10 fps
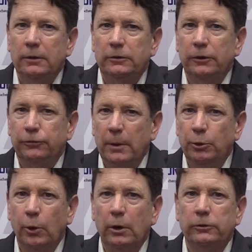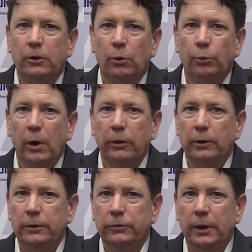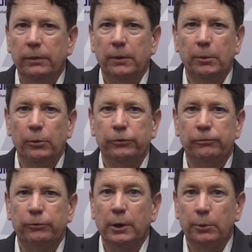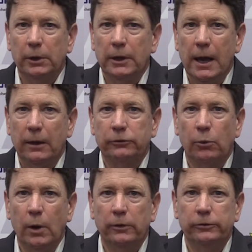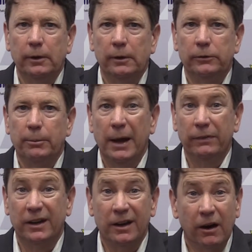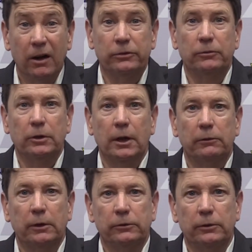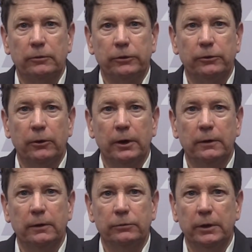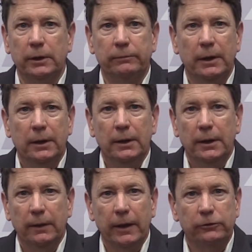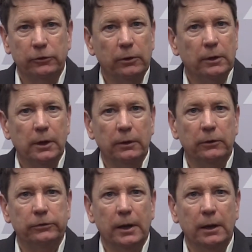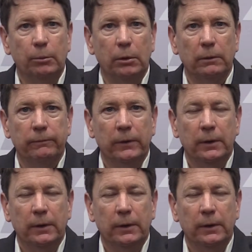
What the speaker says: Since February's cold weather event, the most frequently asked question is about the cost of electric service during the event, and that's certainly understandable.